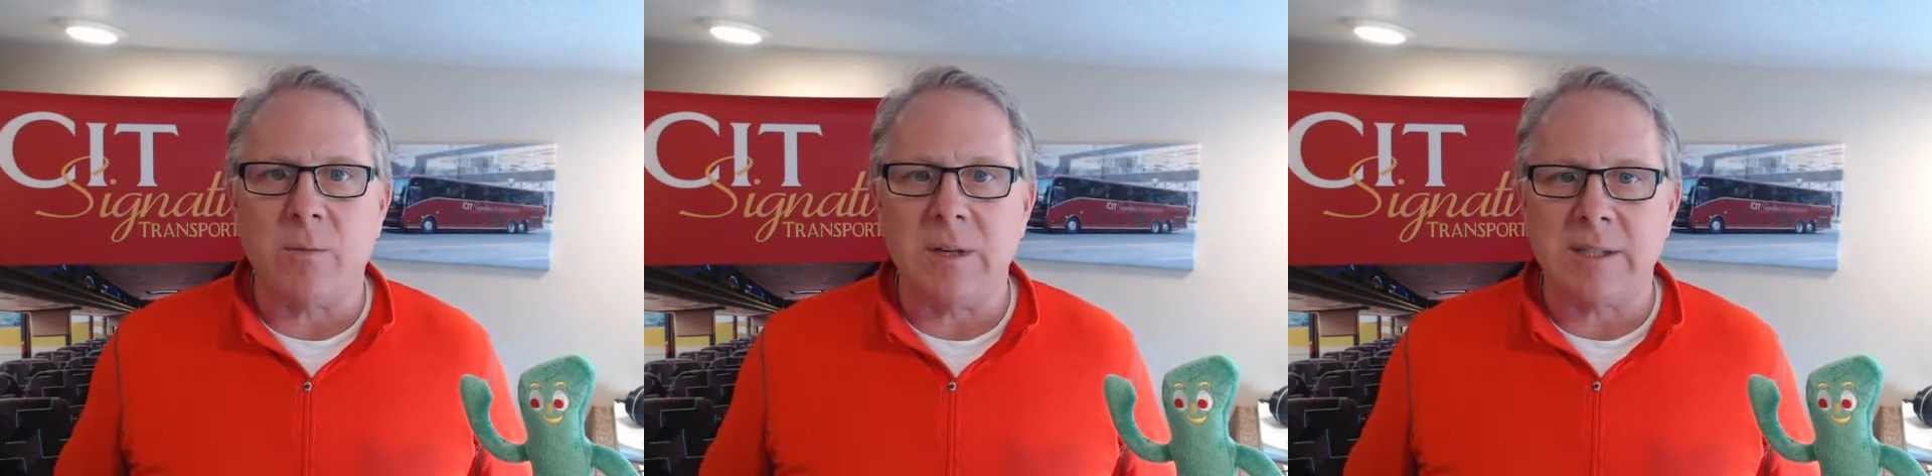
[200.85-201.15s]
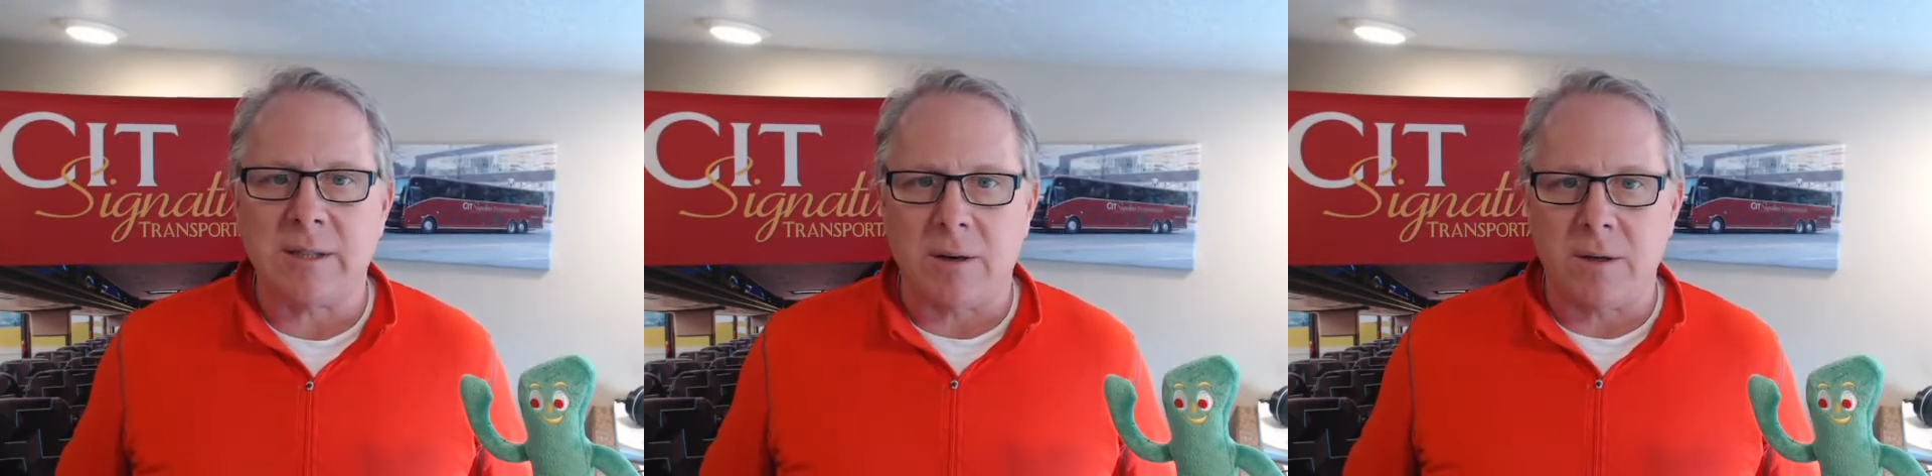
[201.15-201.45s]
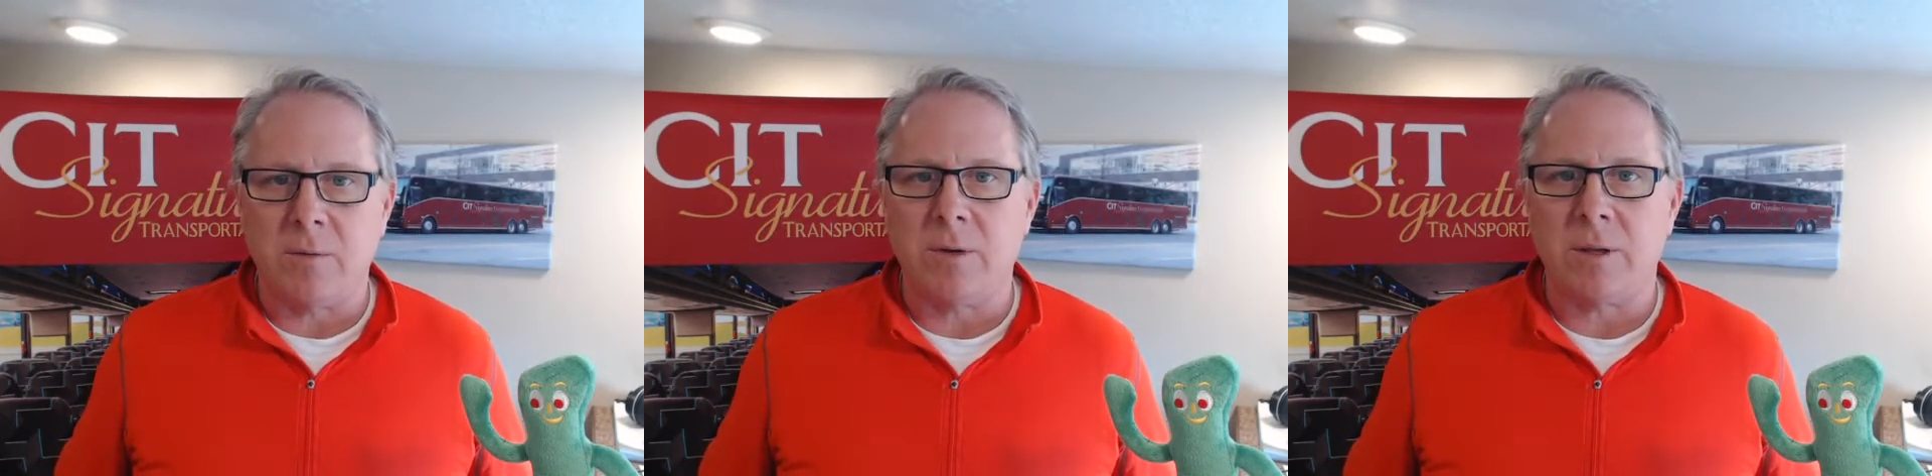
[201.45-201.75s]
We
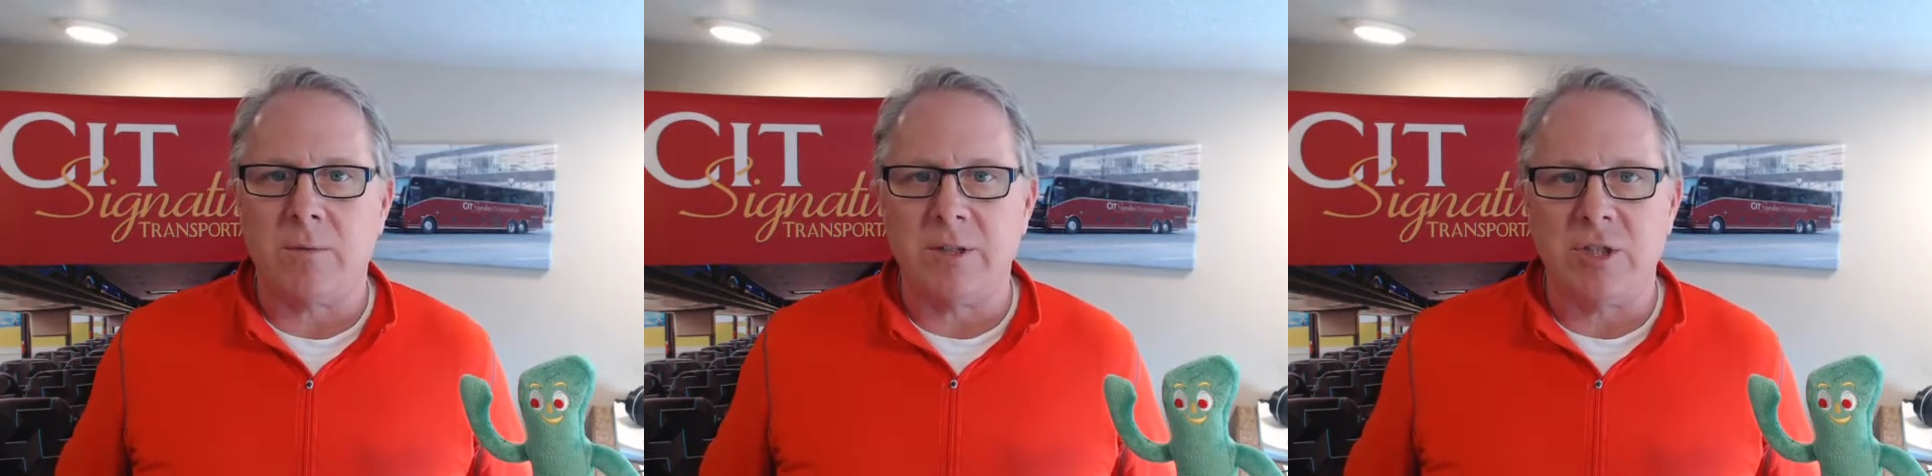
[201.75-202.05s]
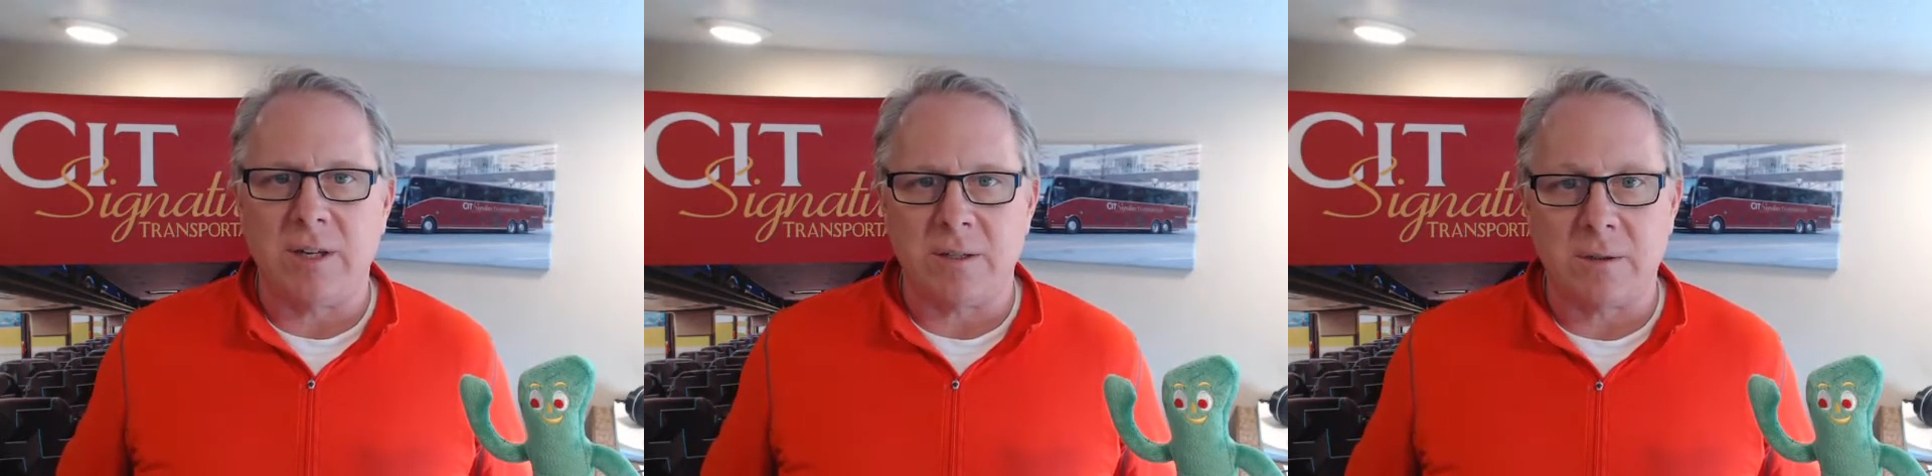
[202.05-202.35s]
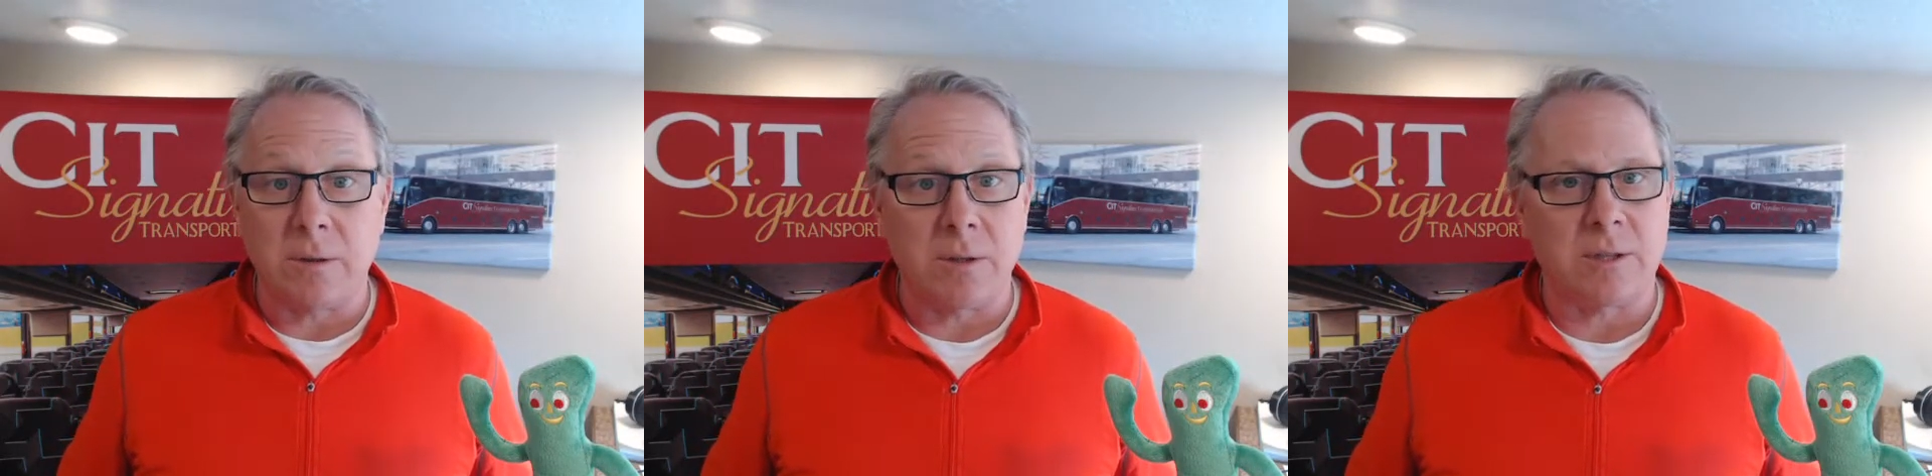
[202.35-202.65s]
started with the Regina
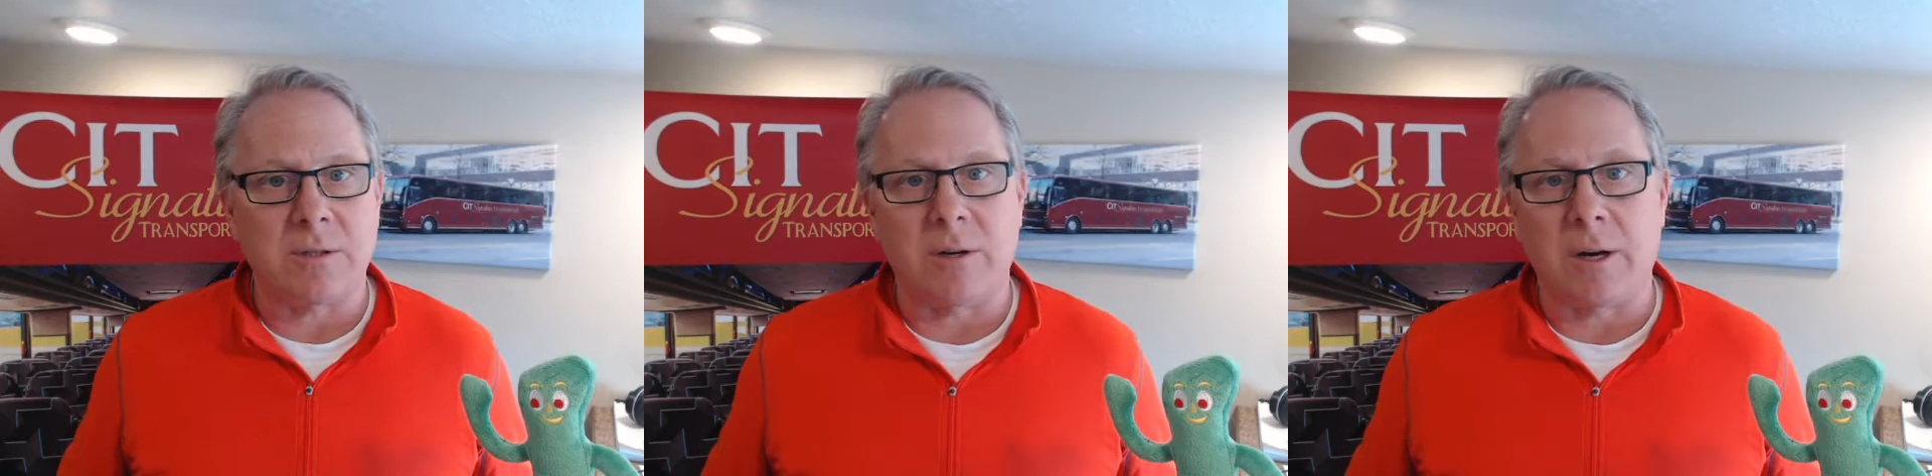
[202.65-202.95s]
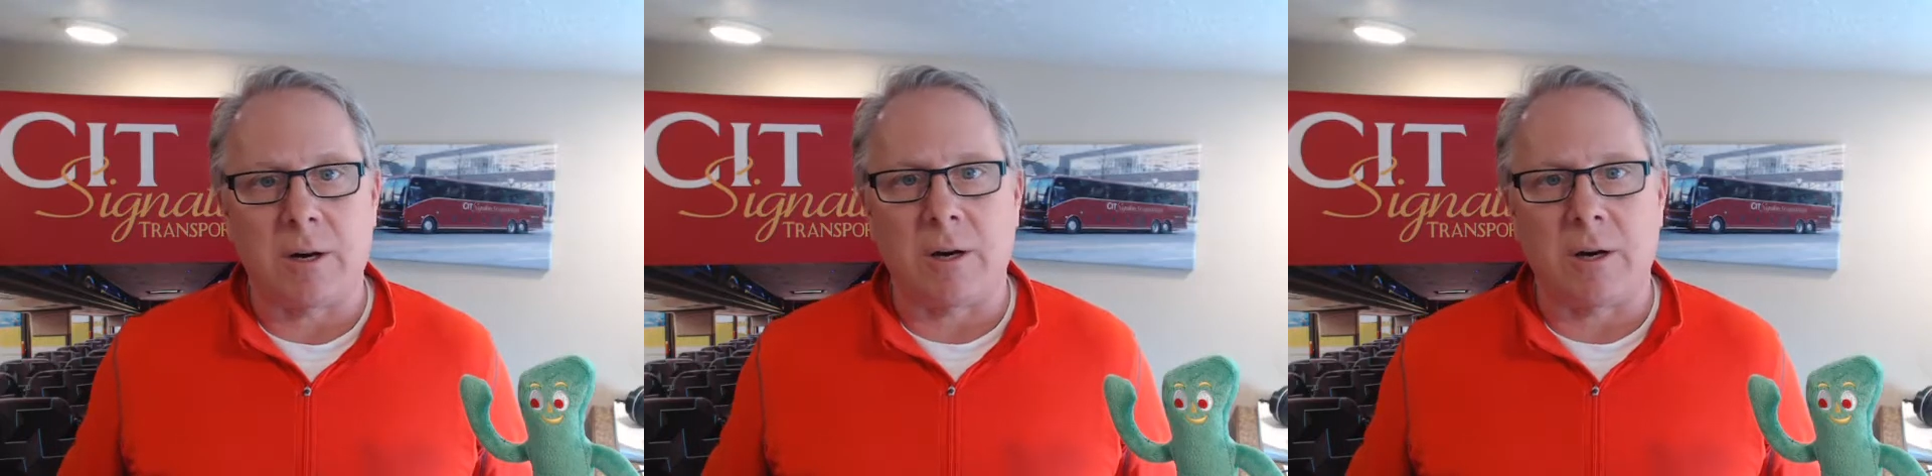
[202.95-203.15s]
School District